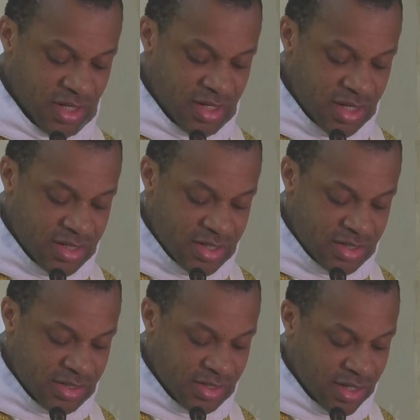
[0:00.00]
And let
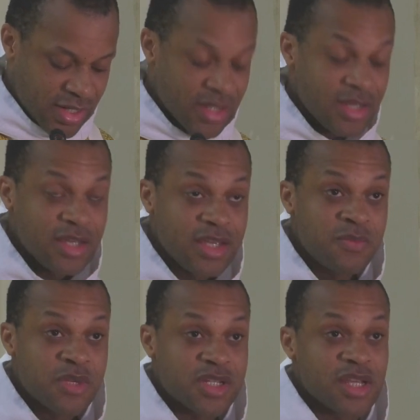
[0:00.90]
us
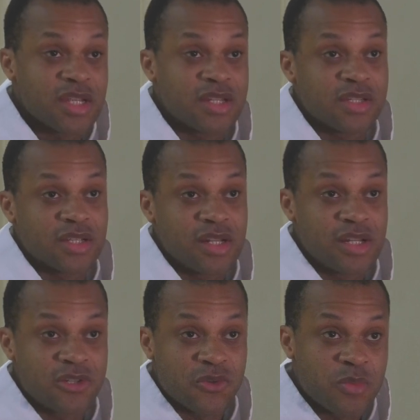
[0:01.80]
imitate
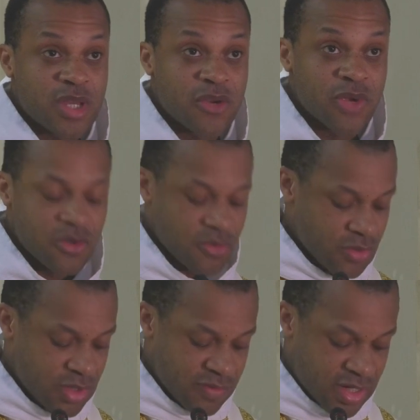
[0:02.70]
little Mary,
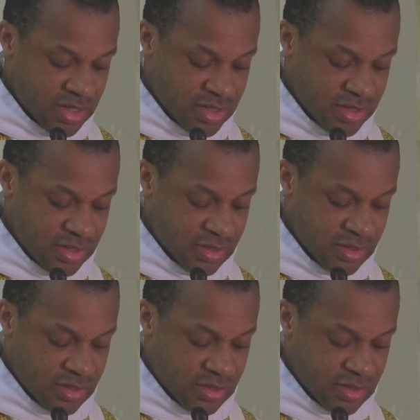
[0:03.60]
all of us,